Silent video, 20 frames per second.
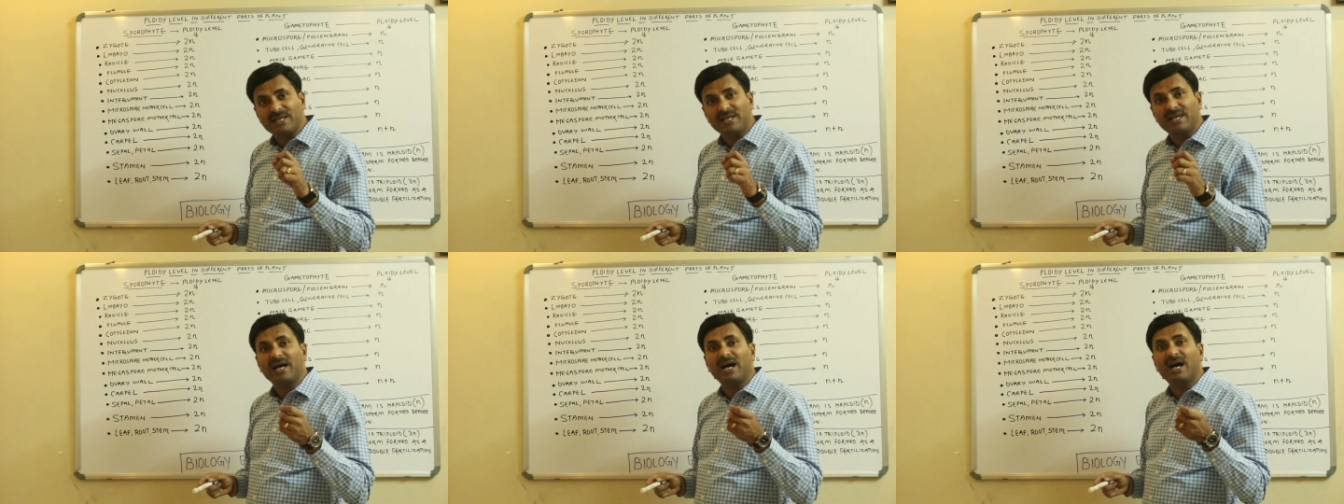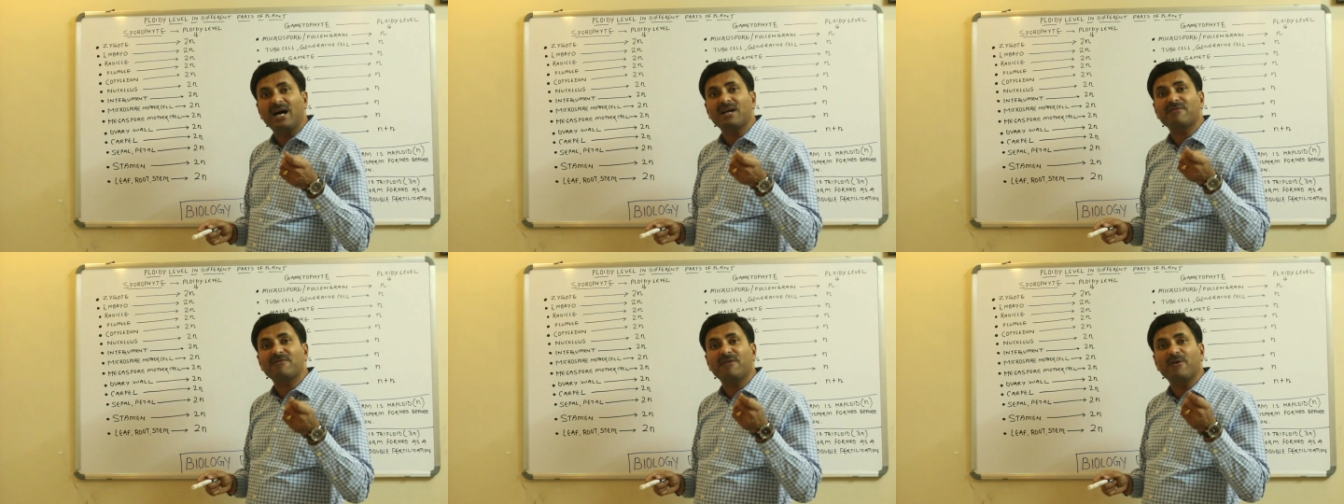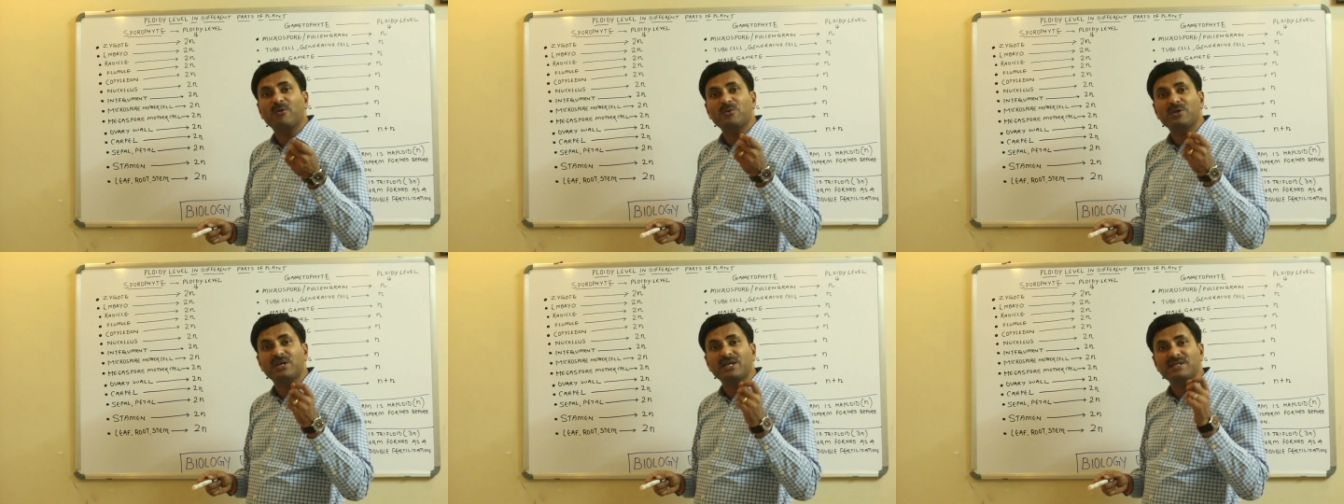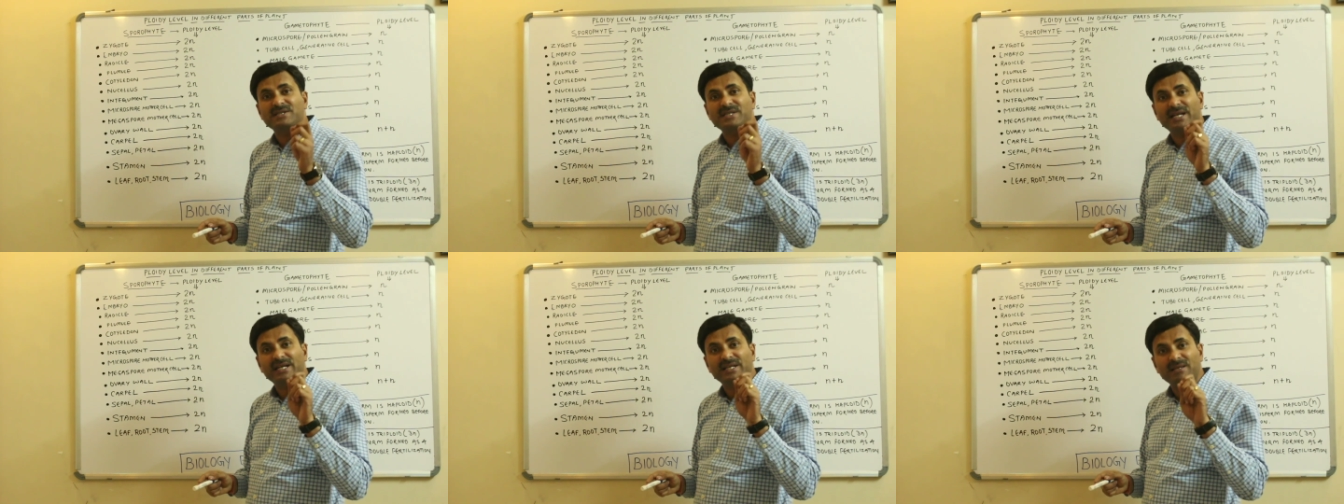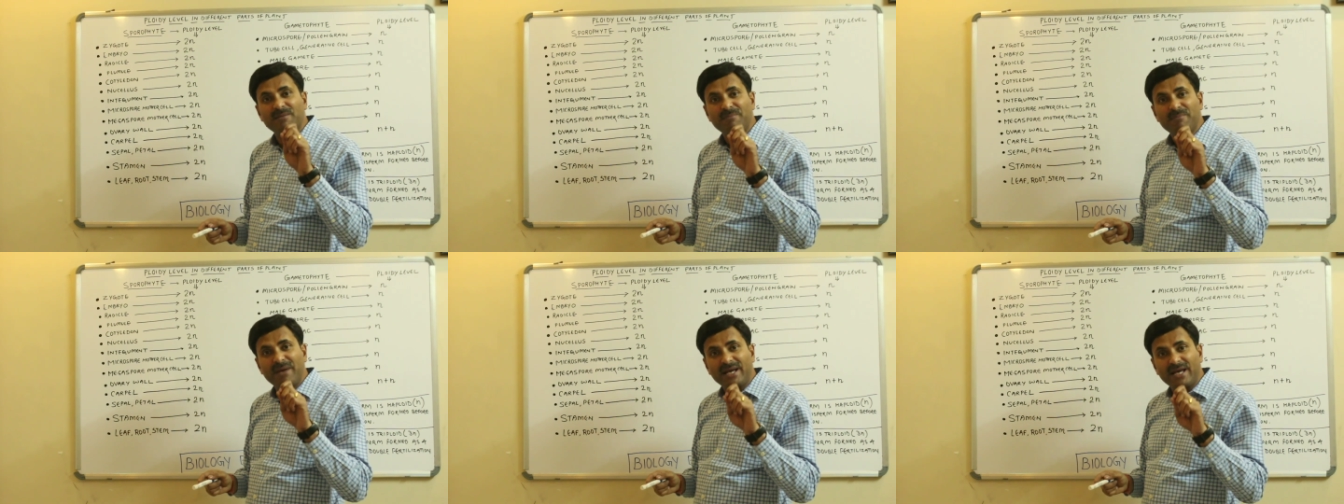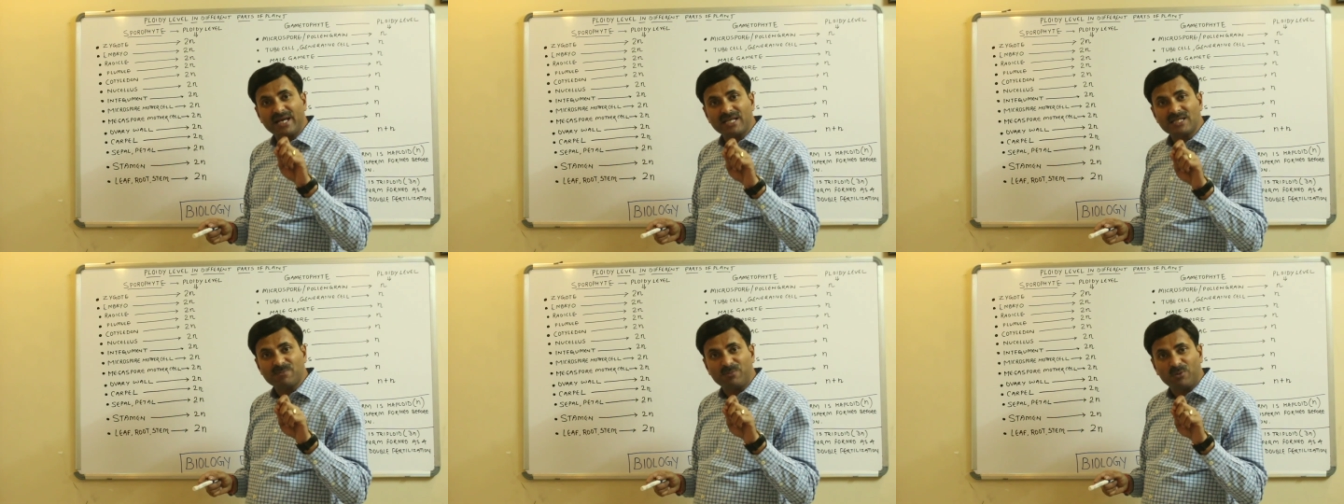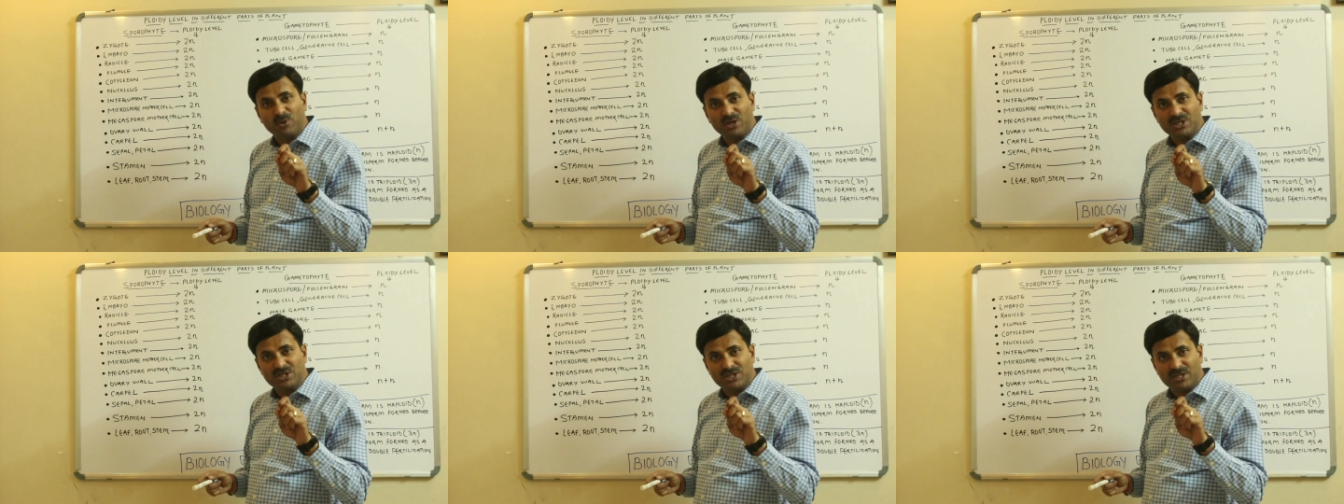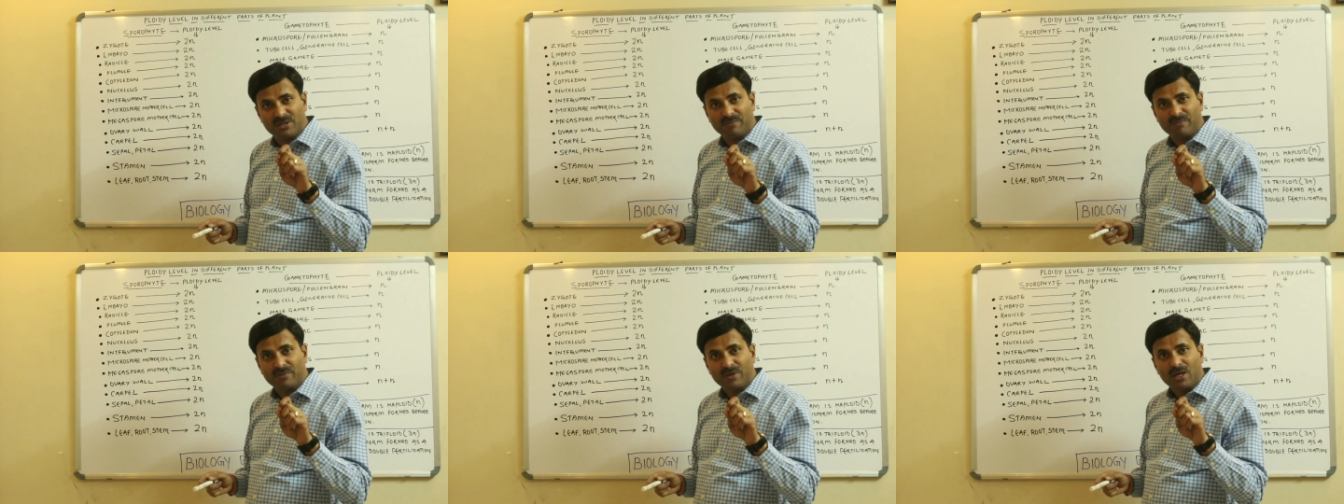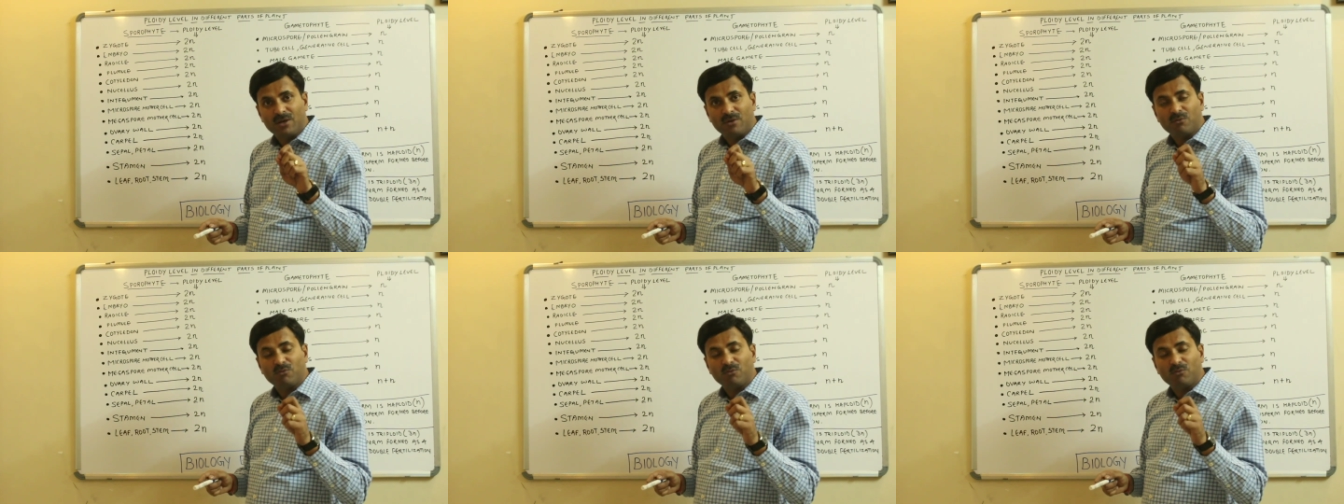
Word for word: cell are found inside the megasporangium.